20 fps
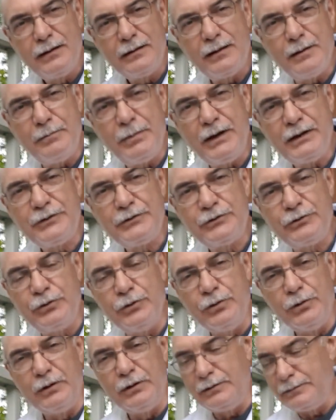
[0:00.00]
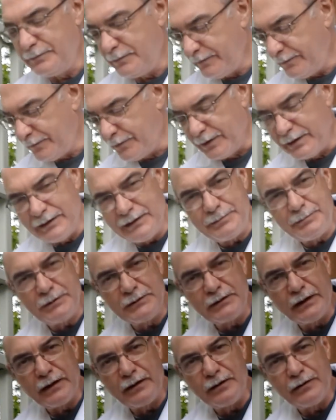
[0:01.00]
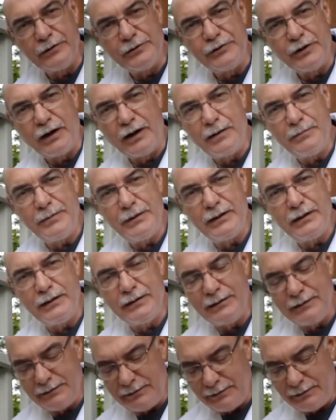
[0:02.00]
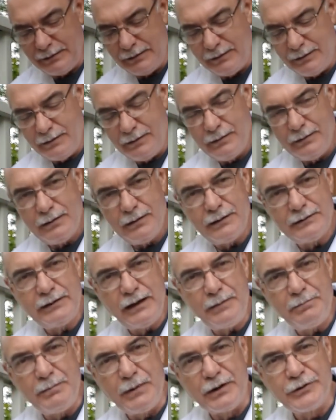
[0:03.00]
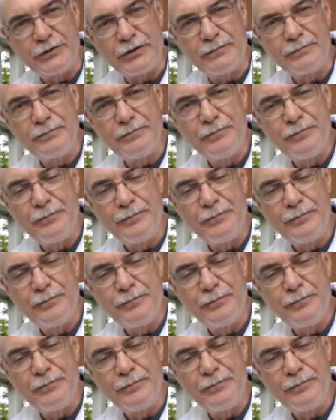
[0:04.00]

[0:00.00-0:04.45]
The best tool for this particular job is a tape measure.